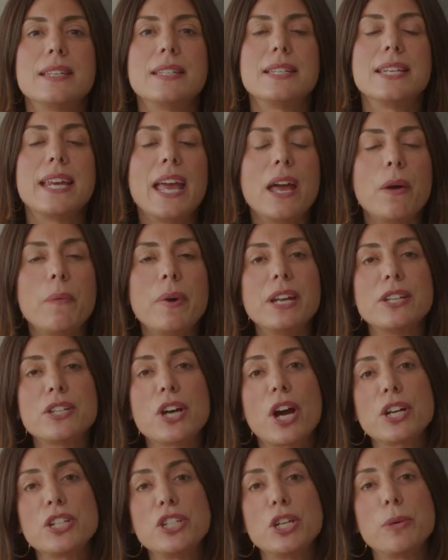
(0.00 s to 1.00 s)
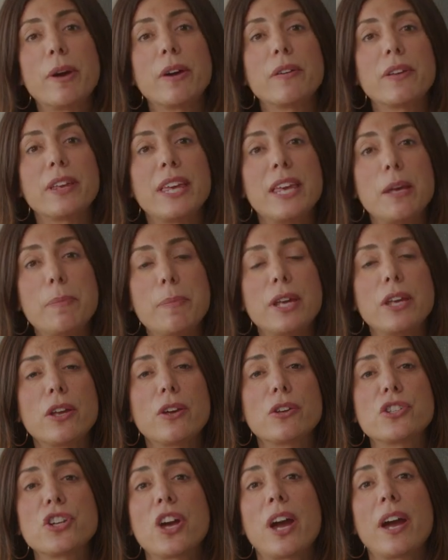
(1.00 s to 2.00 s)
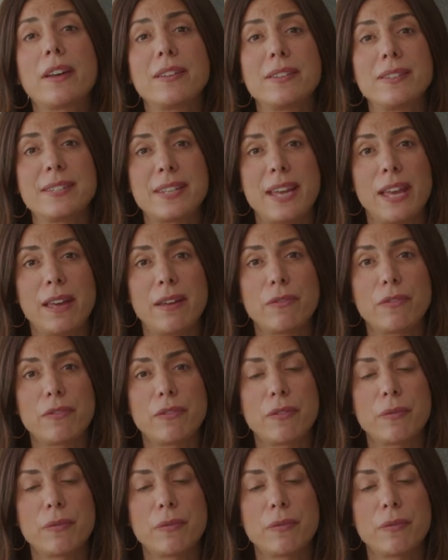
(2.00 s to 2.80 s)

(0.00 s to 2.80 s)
Today I want to talk to you about keeping your child safe.